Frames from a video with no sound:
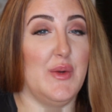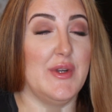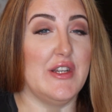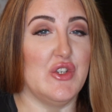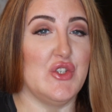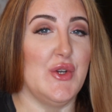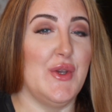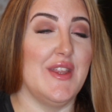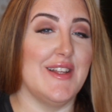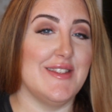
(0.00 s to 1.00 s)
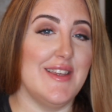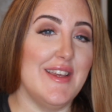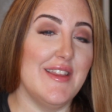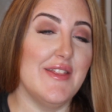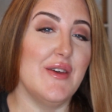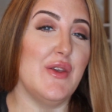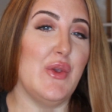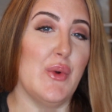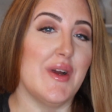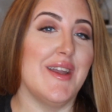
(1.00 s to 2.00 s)
wanted to show you that's in the
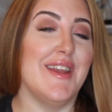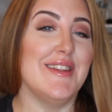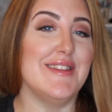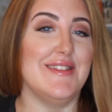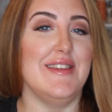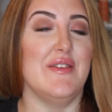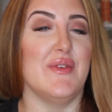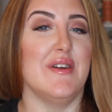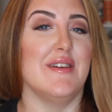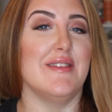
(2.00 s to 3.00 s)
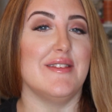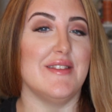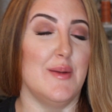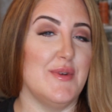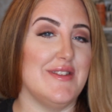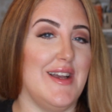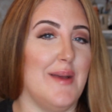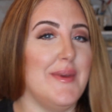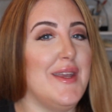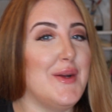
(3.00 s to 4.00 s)
Your Hidden Diva
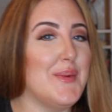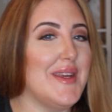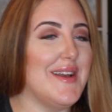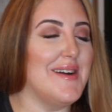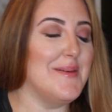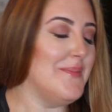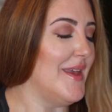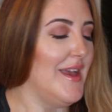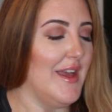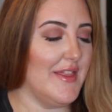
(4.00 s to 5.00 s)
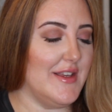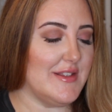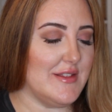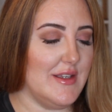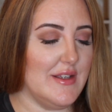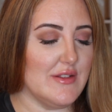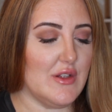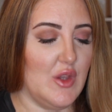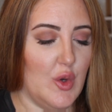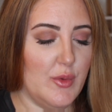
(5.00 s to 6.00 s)
summertime, here we come. This is
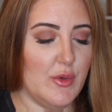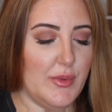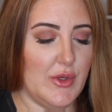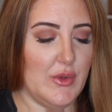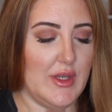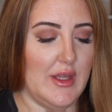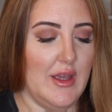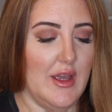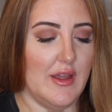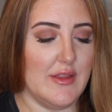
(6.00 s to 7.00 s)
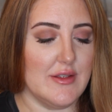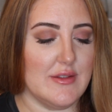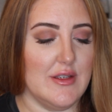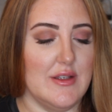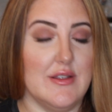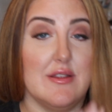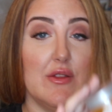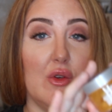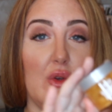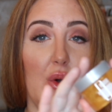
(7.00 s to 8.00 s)
Global Beauty. This is
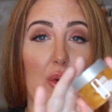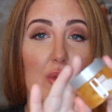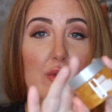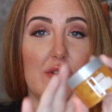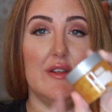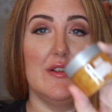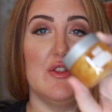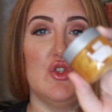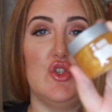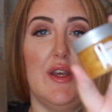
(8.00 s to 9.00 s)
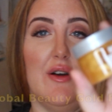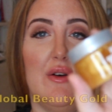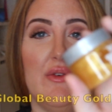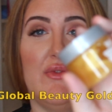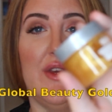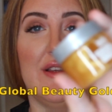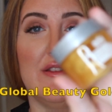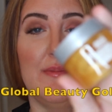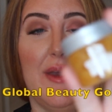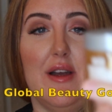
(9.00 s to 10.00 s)
the Gold Gel
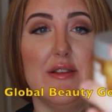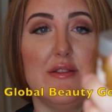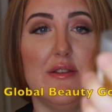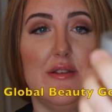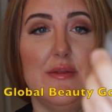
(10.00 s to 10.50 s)
Face Mask.